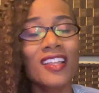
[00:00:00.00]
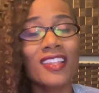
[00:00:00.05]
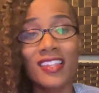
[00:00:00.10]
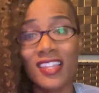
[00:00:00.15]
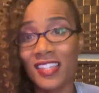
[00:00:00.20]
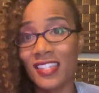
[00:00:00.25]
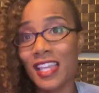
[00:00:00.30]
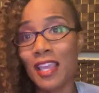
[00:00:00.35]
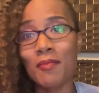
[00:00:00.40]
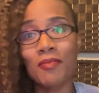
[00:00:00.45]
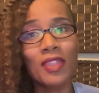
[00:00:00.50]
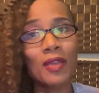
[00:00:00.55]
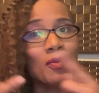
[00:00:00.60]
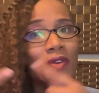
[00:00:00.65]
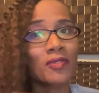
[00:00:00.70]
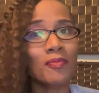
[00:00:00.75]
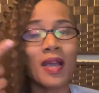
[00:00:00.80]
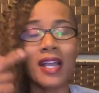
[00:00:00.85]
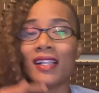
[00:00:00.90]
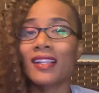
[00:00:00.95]
The same thing
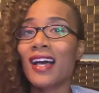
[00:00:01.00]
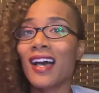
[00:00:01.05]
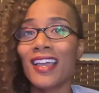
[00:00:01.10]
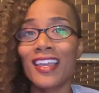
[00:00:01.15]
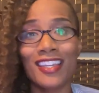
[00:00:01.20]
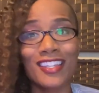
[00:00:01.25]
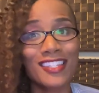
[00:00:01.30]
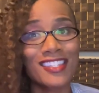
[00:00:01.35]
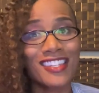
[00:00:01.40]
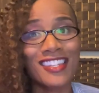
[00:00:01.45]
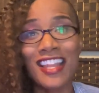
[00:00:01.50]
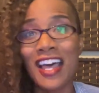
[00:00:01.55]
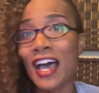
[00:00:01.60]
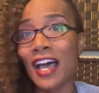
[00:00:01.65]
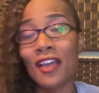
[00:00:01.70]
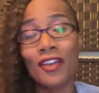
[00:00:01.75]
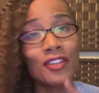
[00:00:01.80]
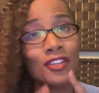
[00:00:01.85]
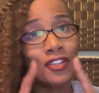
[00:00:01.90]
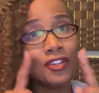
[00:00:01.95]
with my clients.
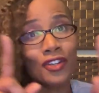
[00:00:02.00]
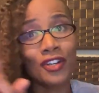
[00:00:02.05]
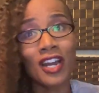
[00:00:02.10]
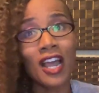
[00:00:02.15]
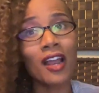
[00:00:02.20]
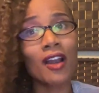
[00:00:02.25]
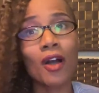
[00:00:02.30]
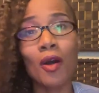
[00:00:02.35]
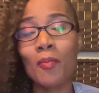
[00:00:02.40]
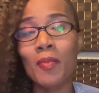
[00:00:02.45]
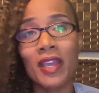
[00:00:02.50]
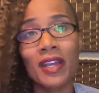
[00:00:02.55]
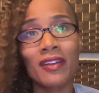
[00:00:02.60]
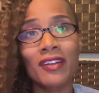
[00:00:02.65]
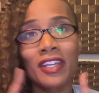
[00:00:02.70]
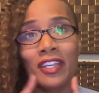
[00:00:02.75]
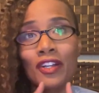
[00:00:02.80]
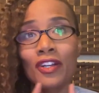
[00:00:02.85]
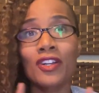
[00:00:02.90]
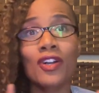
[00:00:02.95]
That you're not all
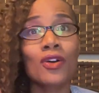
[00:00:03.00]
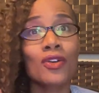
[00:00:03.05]
bearing